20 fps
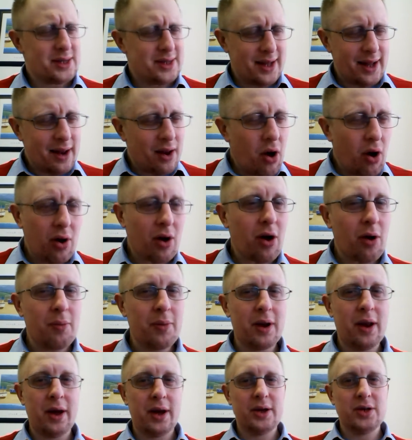They're not
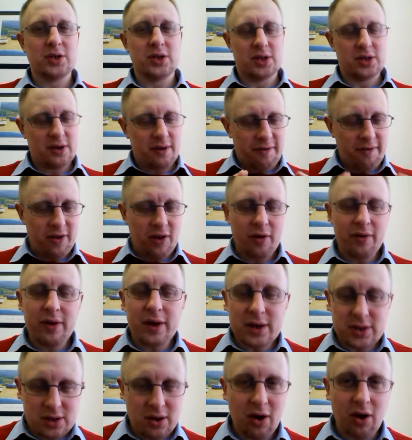combinations. A flurry
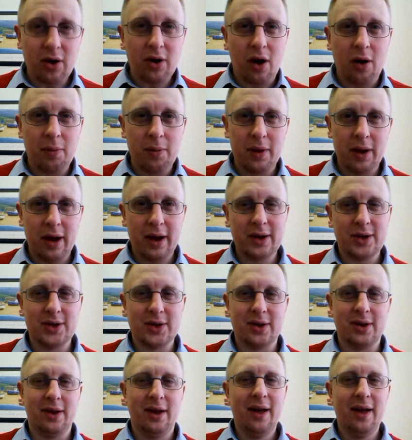is not a combination.